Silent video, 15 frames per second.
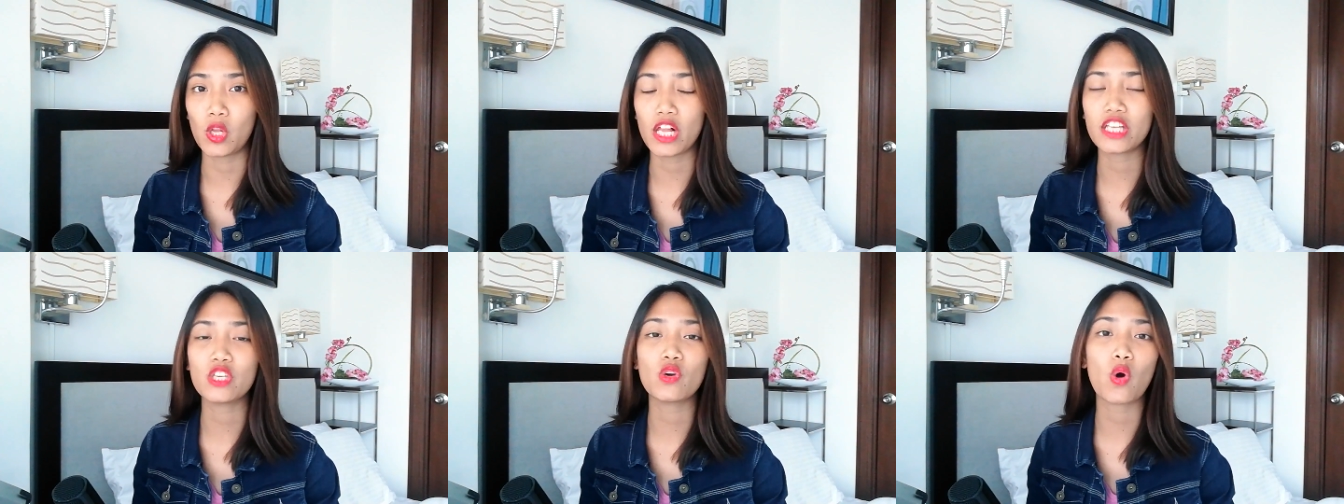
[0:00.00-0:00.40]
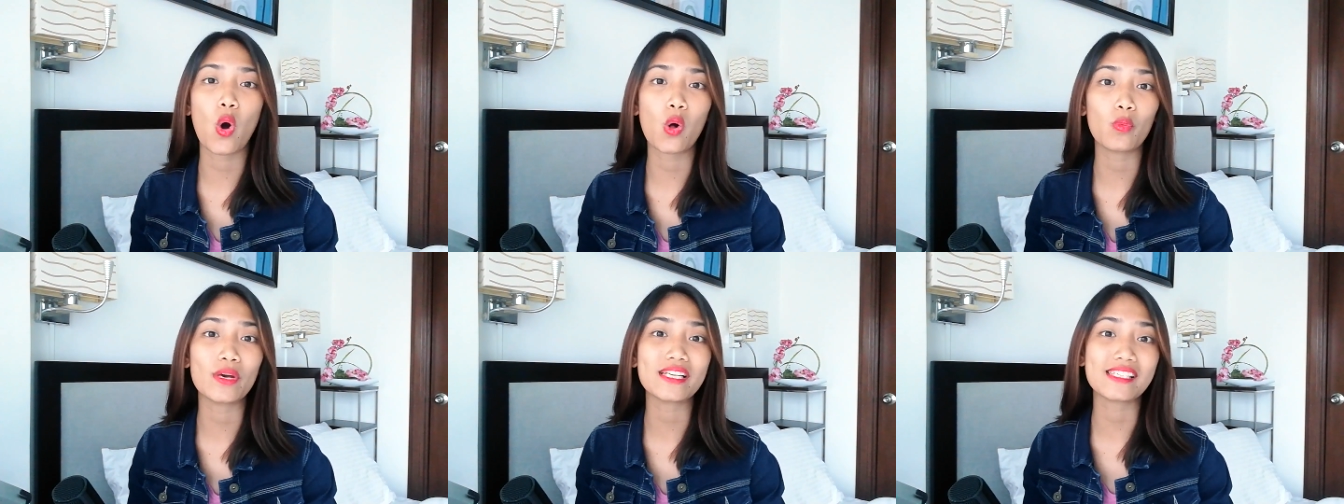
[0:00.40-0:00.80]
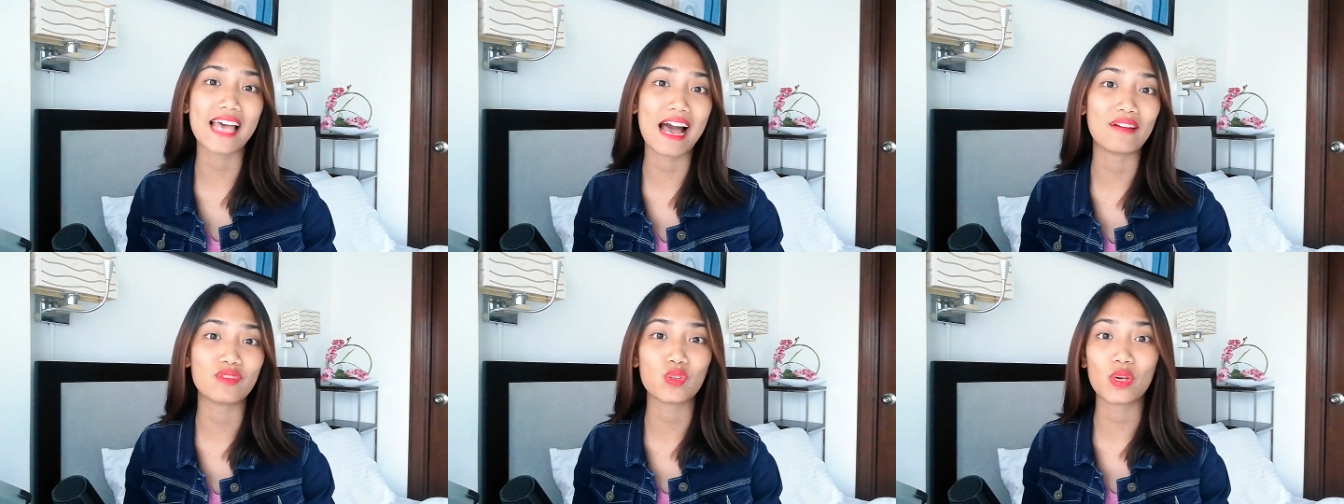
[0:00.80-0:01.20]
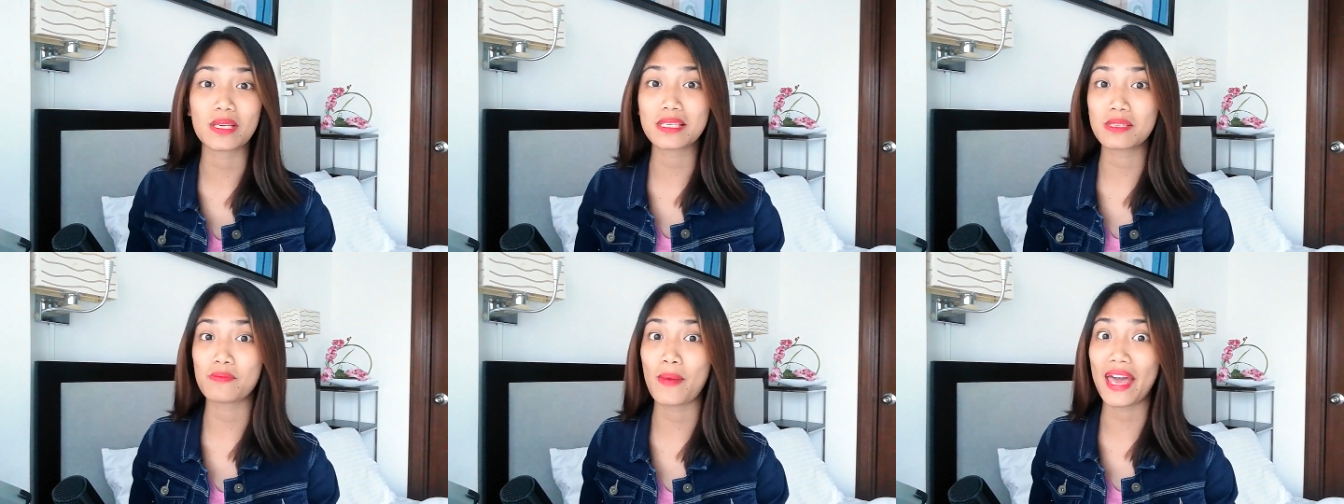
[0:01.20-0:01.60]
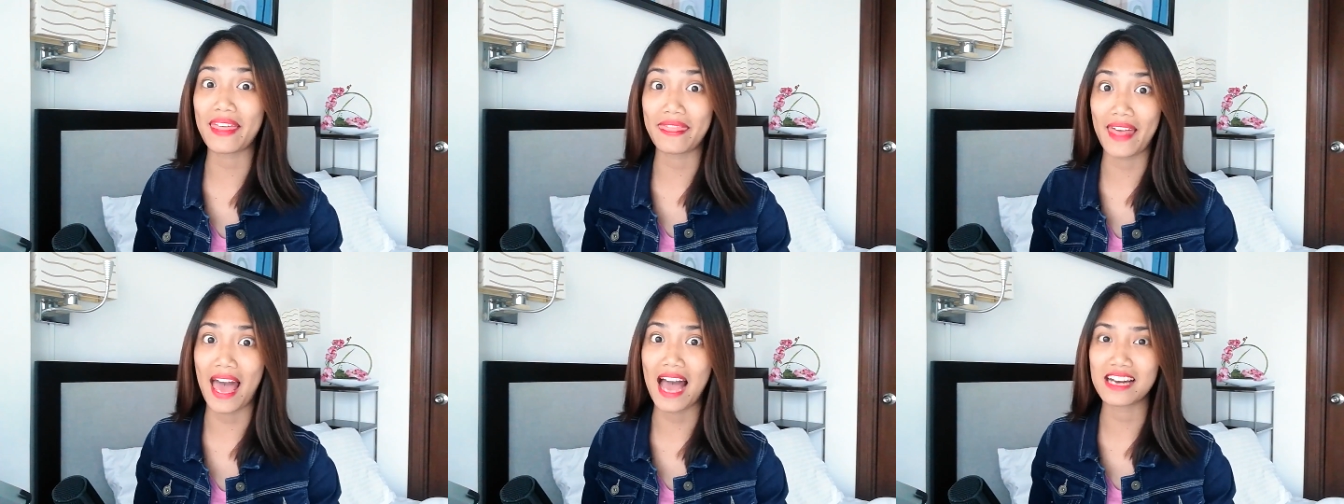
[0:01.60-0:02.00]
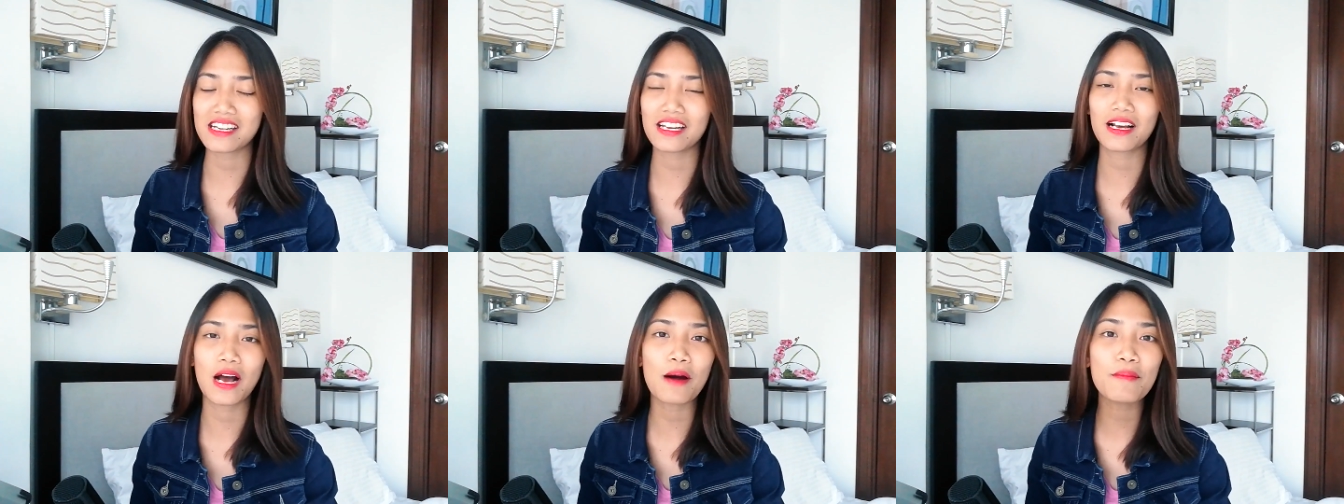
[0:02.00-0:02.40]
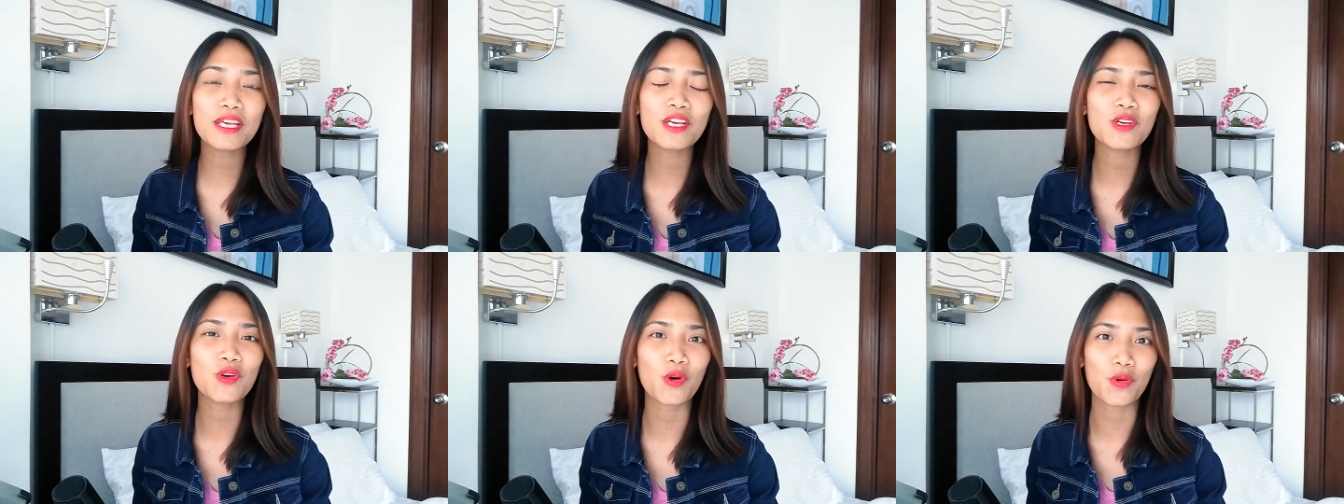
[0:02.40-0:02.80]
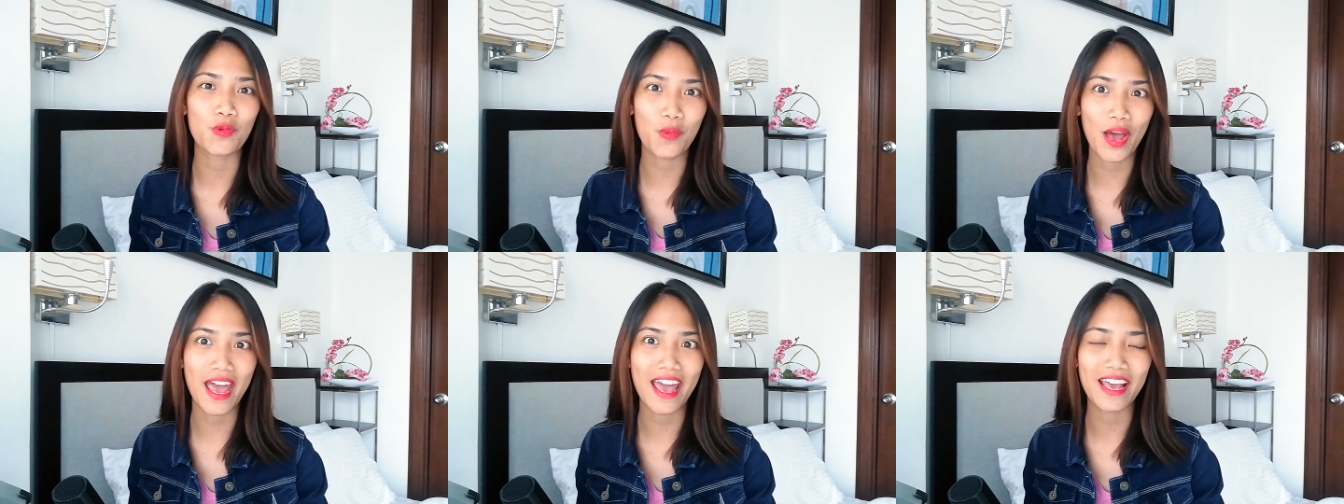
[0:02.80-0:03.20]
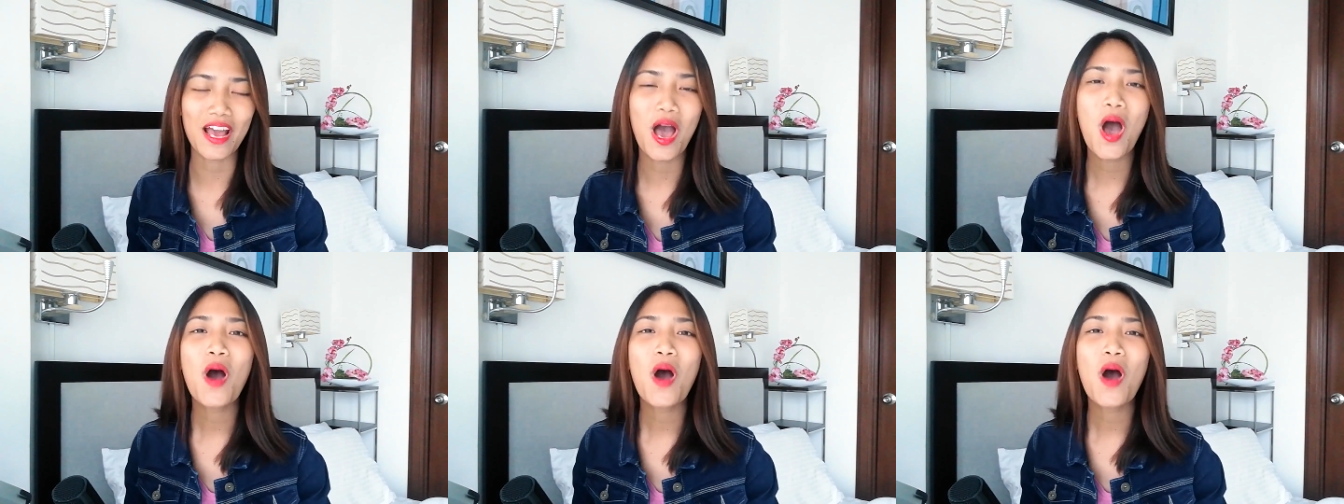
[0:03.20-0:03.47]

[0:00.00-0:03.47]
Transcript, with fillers: and you always have to expect that coming your way